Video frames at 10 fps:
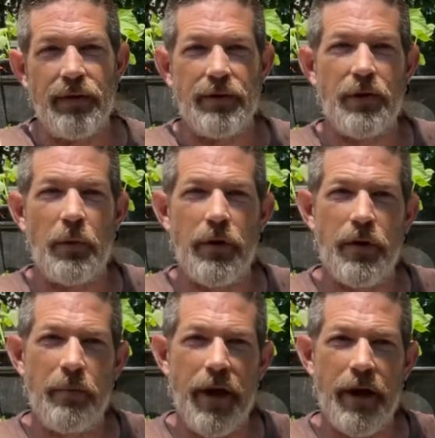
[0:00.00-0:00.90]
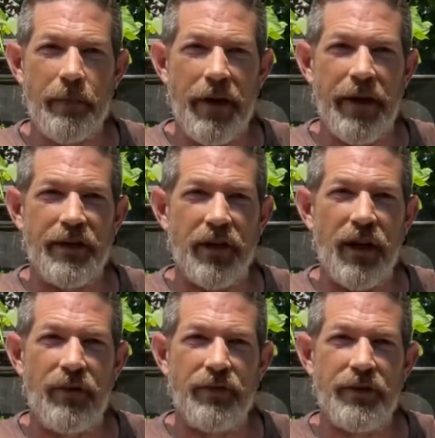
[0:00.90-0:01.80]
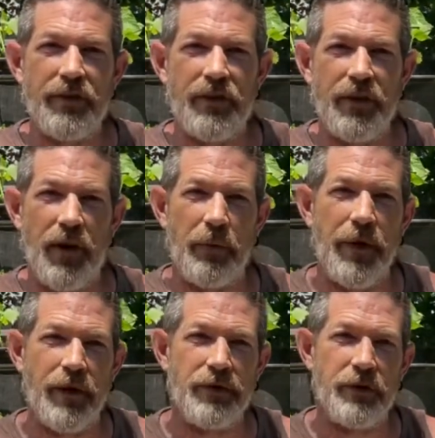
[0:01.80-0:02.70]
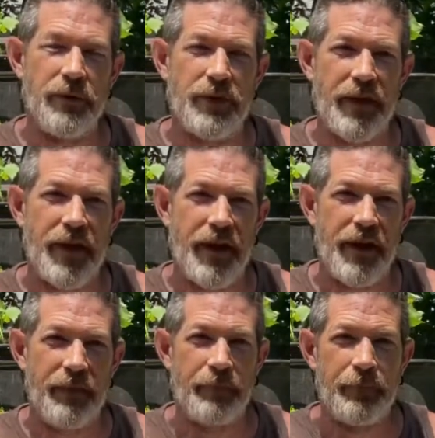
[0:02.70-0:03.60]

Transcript: So welcome back, my nature lovers. How we all doing today?